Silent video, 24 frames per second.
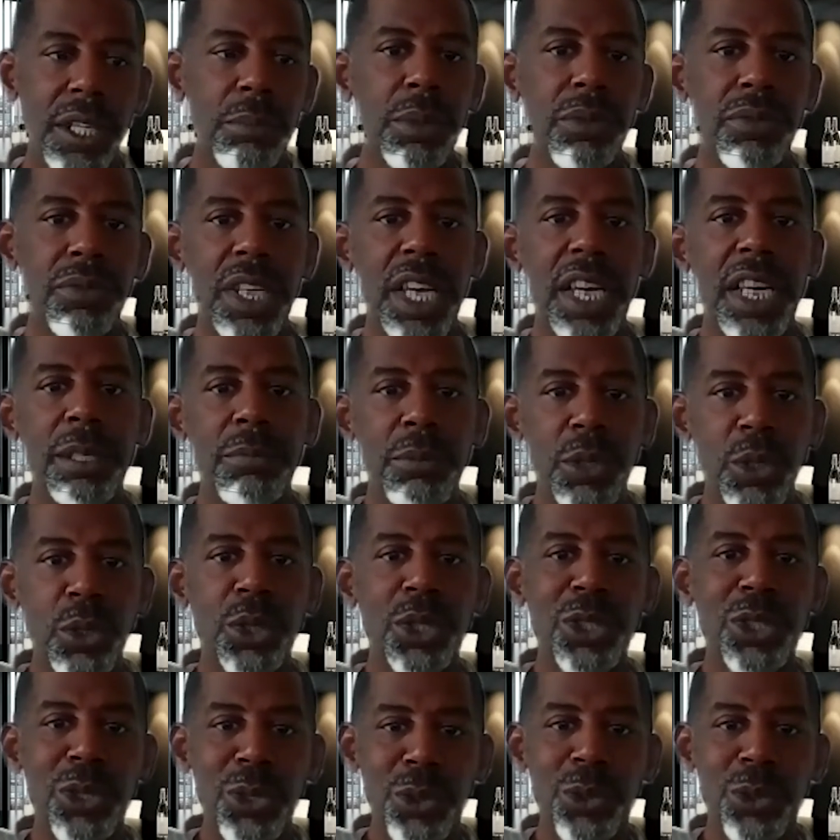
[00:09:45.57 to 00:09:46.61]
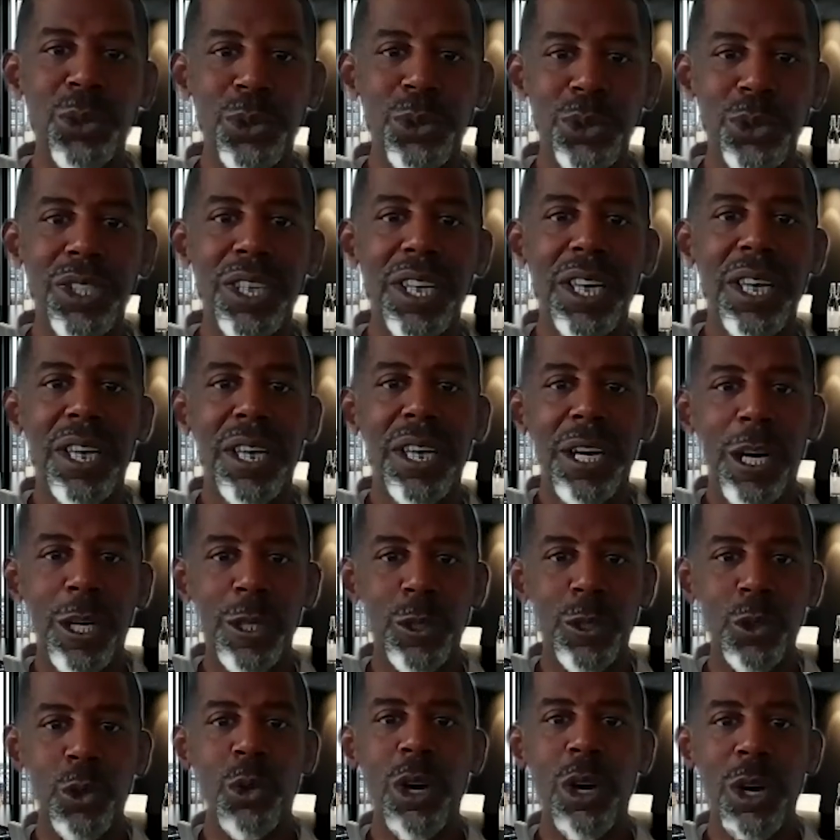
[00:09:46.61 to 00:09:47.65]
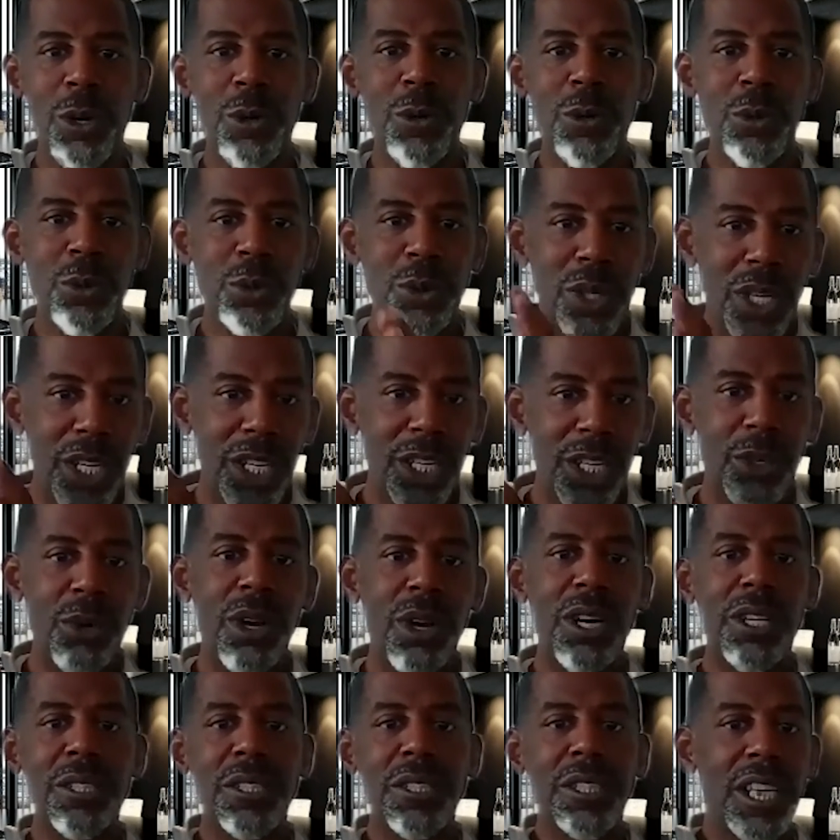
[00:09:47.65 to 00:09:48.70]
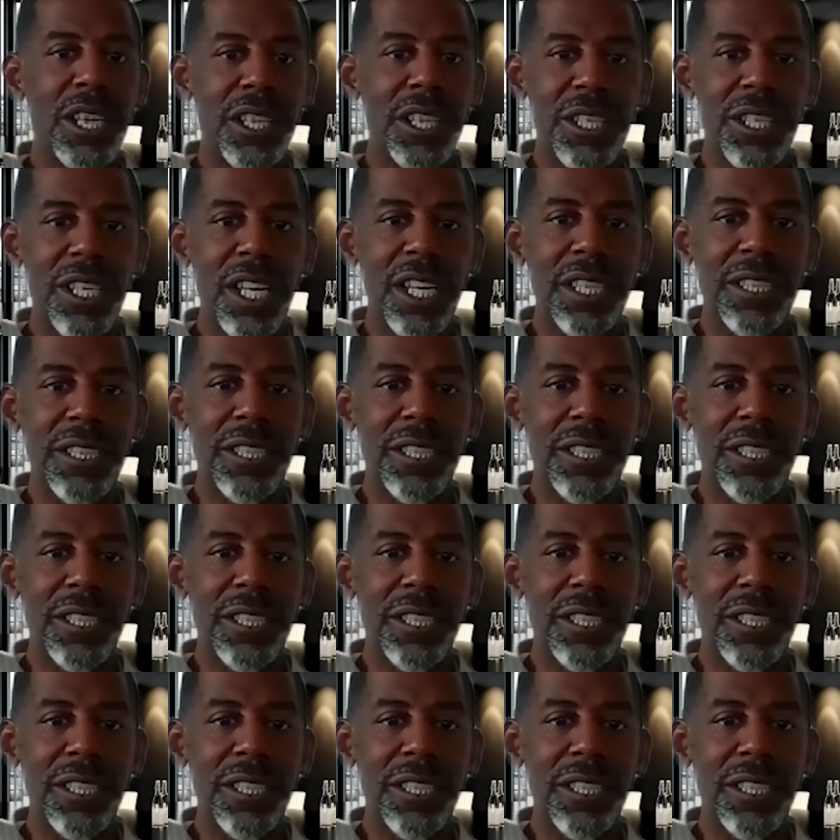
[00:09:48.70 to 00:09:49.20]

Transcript: The number of times you can use a drone across a,